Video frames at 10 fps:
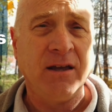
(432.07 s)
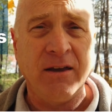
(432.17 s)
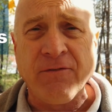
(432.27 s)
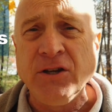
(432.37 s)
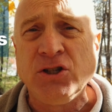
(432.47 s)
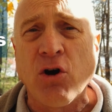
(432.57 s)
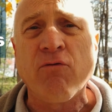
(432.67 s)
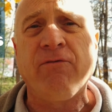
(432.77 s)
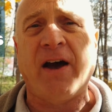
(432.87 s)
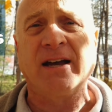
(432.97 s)
If we
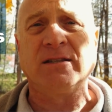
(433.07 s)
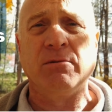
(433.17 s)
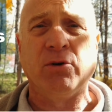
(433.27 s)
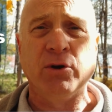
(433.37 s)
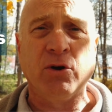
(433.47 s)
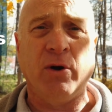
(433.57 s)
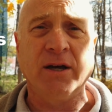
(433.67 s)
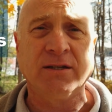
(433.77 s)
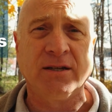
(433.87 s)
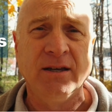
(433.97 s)
don't fax them a
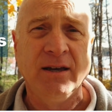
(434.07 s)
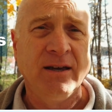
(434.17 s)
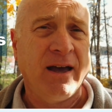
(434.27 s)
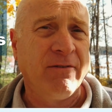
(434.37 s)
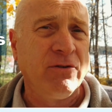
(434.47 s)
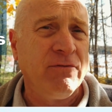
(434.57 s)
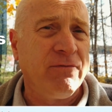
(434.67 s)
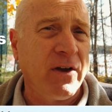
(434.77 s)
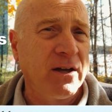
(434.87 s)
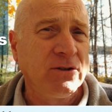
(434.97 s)
request, have we
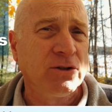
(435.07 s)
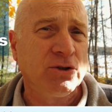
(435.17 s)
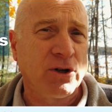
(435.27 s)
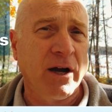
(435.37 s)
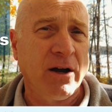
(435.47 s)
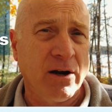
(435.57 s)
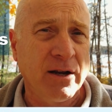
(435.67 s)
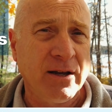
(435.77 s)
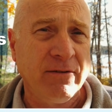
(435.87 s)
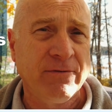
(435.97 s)
failed to try hard
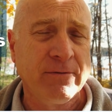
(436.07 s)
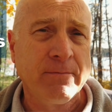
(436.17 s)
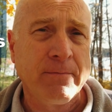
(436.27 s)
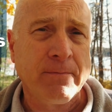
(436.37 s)
enough?